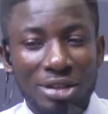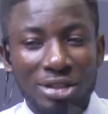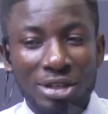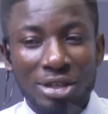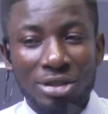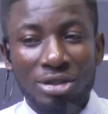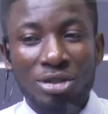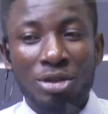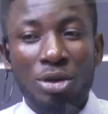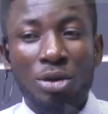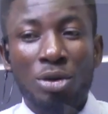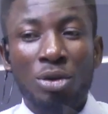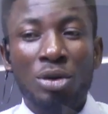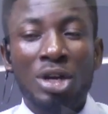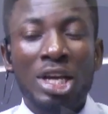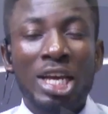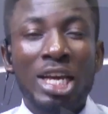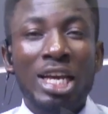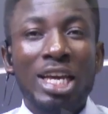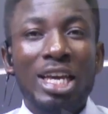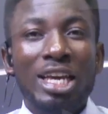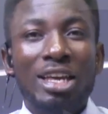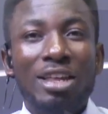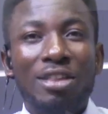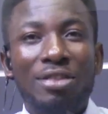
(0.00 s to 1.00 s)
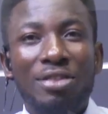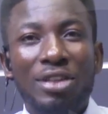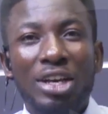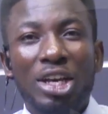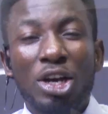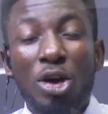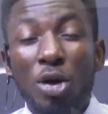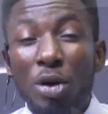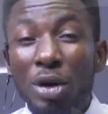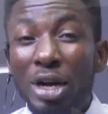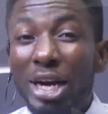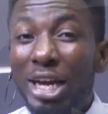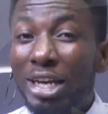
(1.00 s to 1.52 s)
And so the
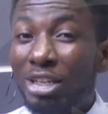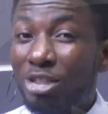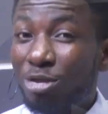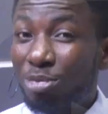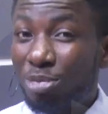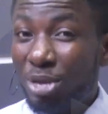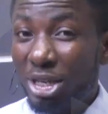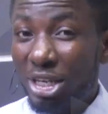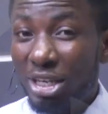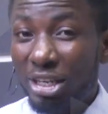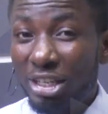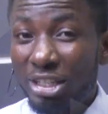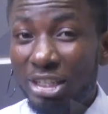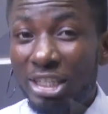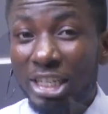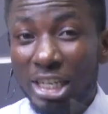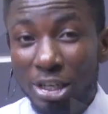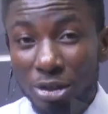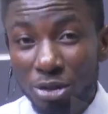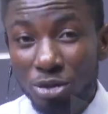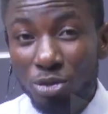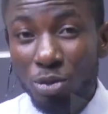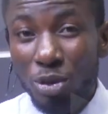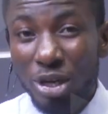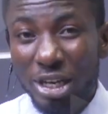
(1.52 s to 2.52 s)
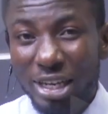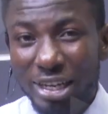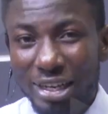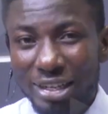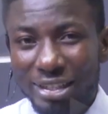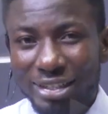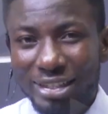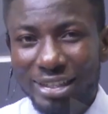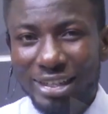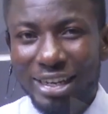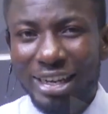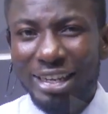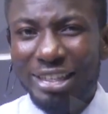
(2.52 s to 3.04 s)
coin has been ghost
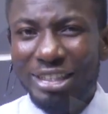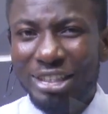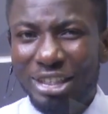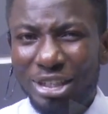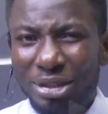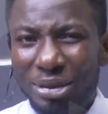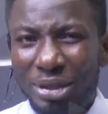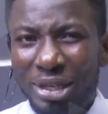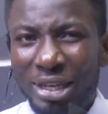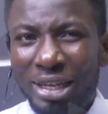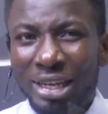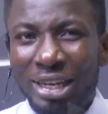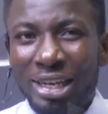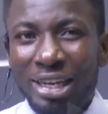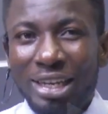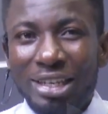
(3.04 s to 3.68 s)
workers in Nigeria.